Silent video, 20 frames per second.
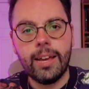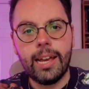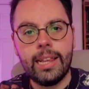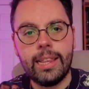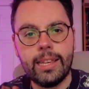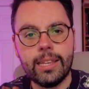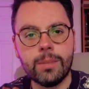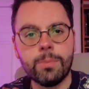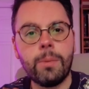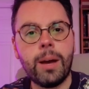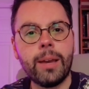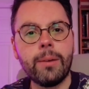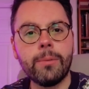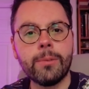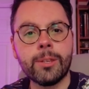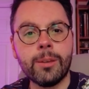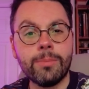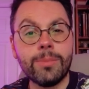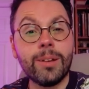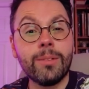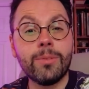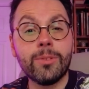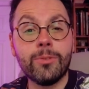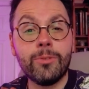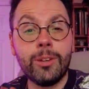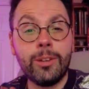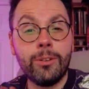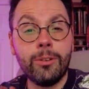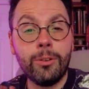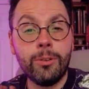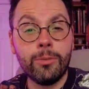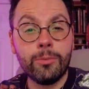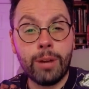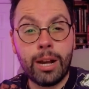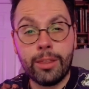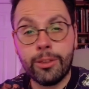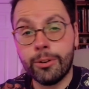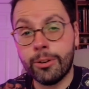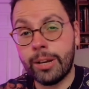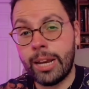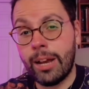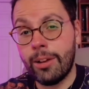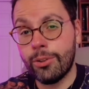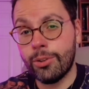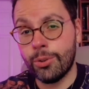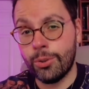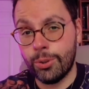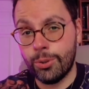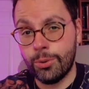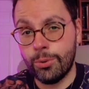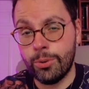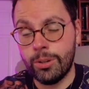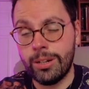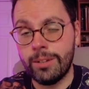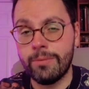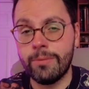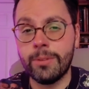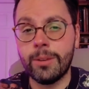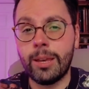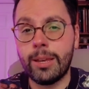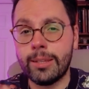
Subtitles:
And this might sometimes feel rather counterintuitive.